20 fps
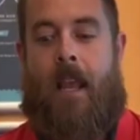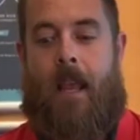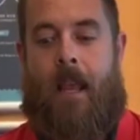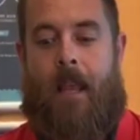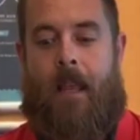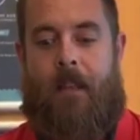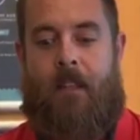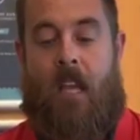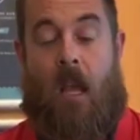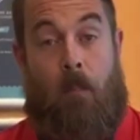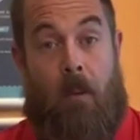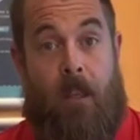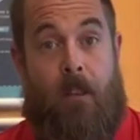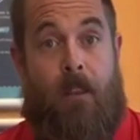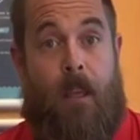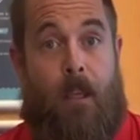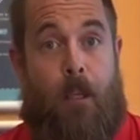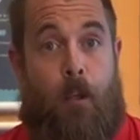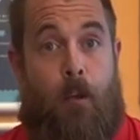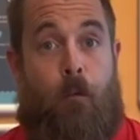and a big
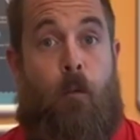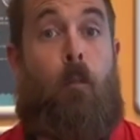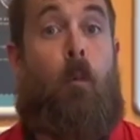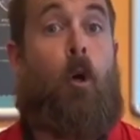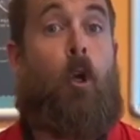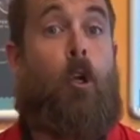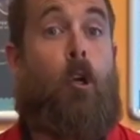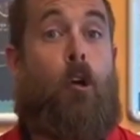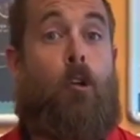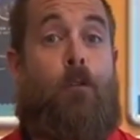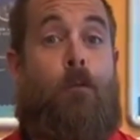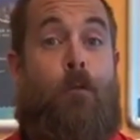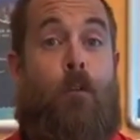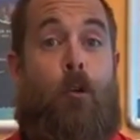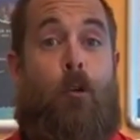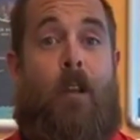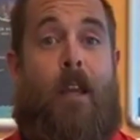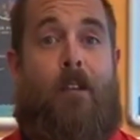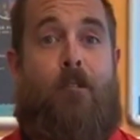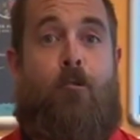thank you for booking on for
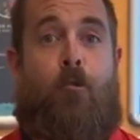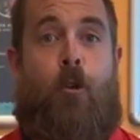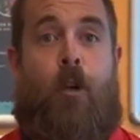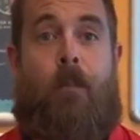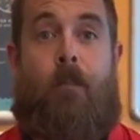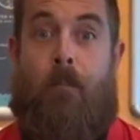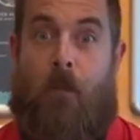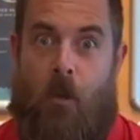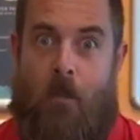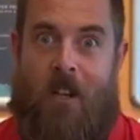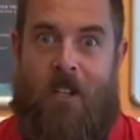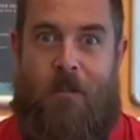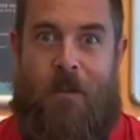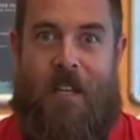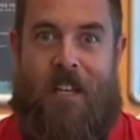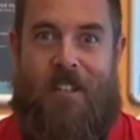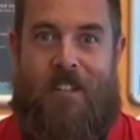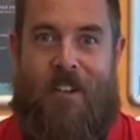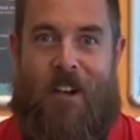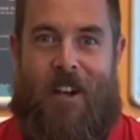your next trip. You must be
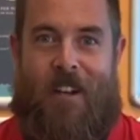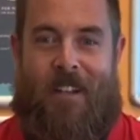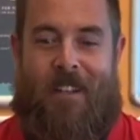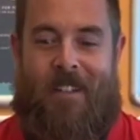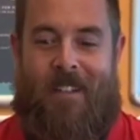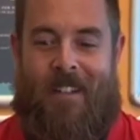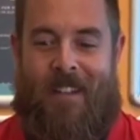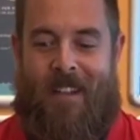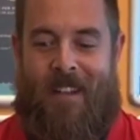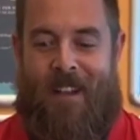excited.